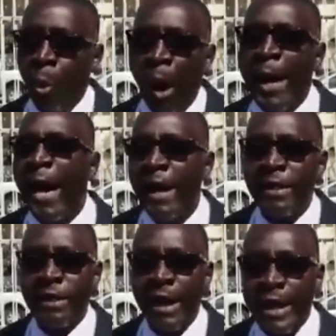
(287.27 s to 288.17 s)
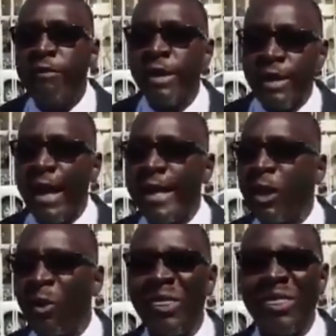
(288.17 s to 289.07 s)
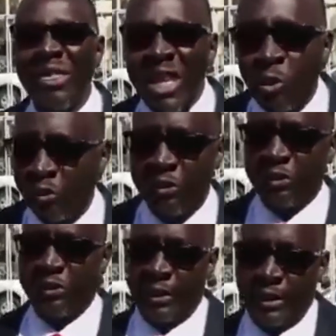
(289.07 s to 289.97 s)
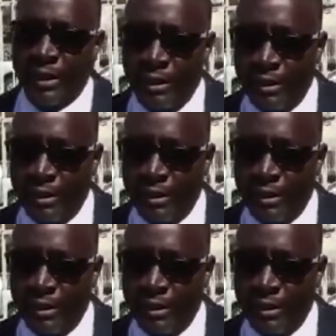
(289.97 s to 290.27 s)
Why are they relying on theories